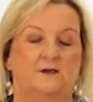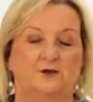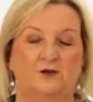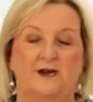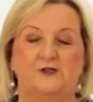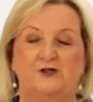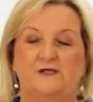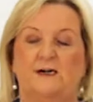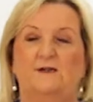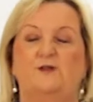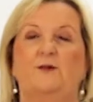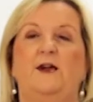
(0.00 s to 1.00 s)
So get
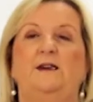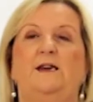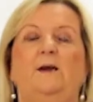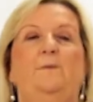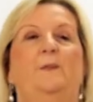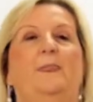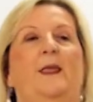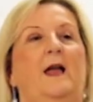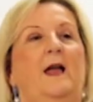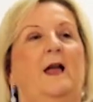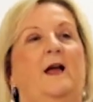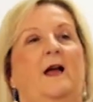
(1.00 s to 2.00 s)
yourselves ready,
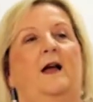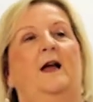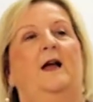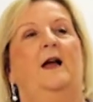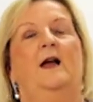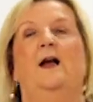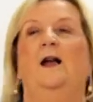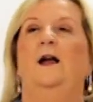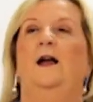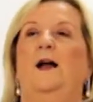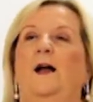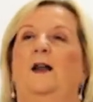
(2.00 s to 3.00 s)

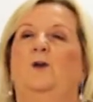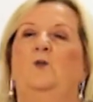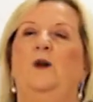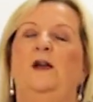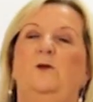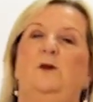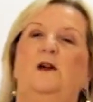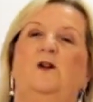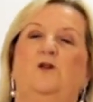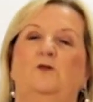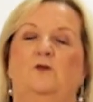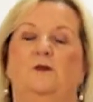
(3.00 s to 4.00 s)
and away we
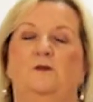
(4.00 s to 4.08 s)
go.